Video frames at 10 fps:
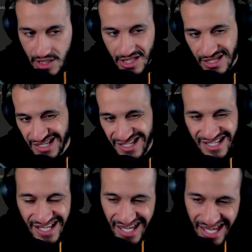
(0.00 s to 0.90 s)
this is
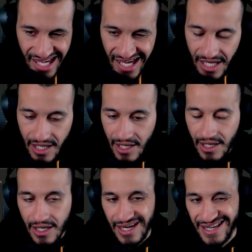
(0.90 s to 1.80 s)

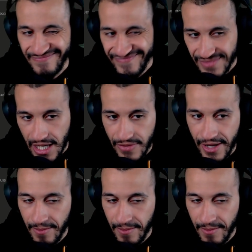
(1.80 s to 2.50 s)
They